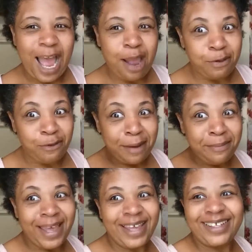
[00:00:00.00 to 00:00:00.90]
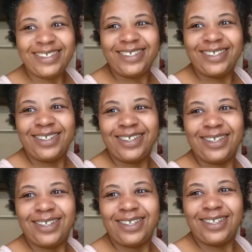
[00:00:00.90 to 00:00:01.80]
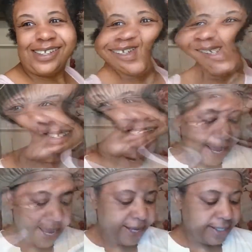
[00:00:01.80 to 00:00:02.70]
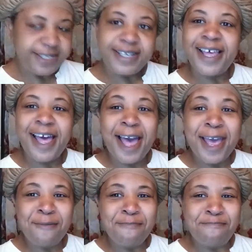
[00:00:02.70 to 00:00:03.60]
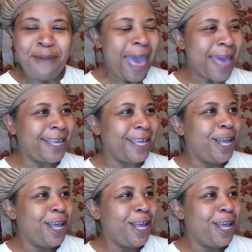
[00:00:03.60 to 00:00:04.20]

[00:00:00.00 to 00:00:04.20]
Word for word: I'll be right back. Alright guys, I am back.